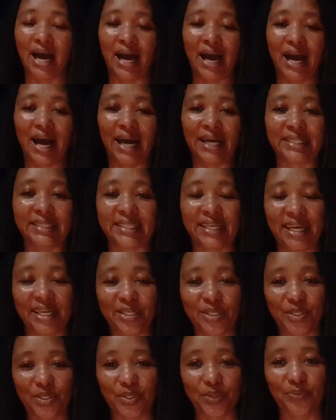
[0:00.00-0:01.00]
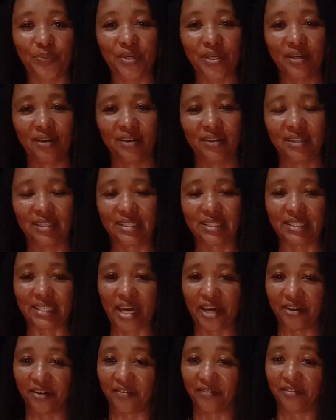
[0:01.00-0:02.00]
I tend to be on the
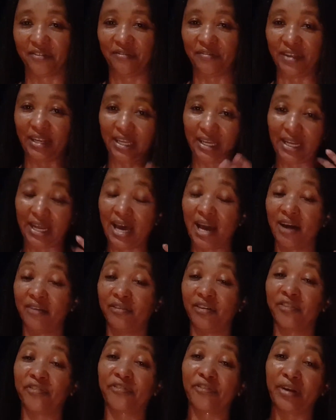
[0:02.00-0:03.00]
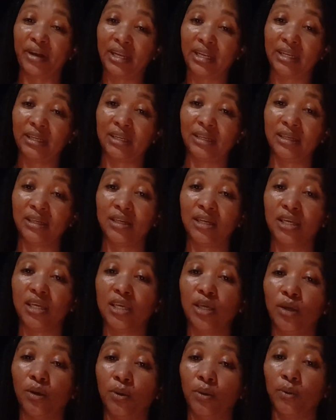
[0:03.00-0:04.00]
side of the villain. I have a friend,
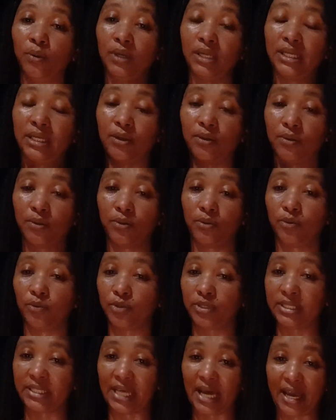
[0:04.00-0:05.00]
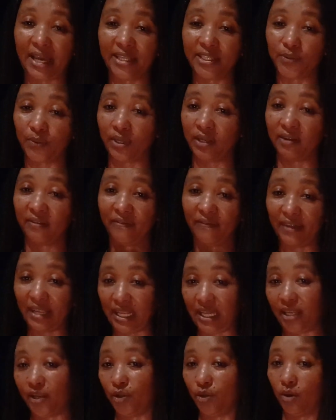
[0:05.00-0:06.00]
he only sides with the
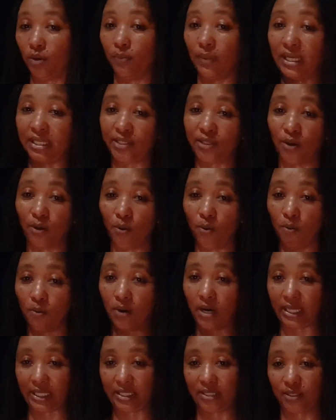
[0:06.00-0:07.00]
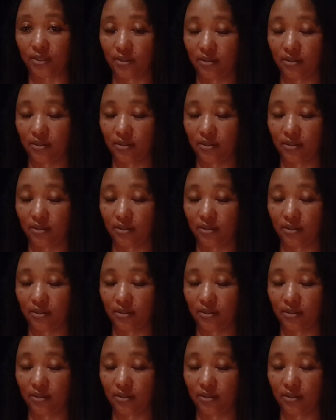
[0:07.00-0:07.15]
villain no matter what.